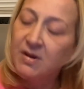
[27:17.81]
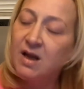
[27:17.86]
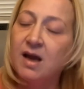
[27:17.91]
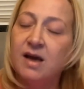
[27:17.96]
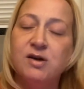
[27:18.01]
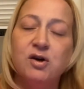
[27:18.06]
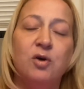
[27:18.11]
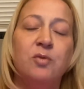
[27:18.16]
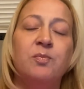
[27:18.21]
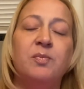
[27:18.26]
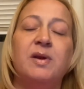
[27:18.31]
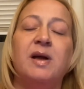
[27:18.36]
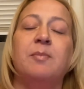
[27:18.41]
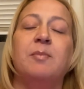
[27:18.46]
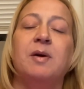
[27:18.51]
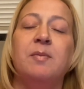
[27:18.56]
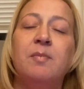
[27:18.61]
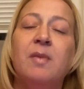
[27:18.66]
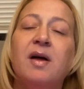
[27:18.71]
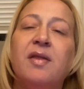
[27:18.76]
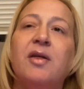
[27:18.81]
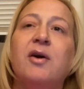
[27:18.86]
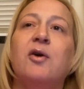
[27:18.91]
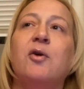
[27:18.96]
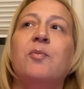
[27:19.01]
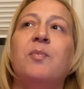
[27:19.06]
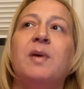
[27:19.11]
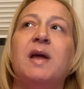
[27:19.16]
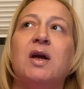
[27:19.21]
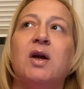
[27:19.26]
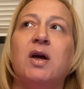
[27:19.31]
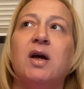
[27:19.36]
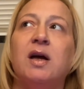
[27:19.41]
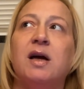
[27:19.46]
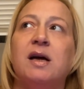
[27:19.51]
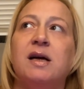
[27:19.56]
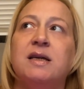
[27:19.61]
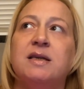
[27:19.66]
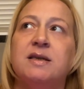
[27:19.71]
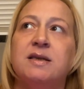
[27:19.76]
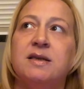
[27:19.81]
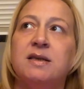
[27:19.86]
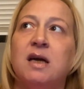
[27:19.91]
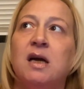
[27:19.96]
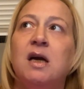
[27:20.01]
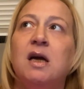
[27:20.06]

I don't blame my mother because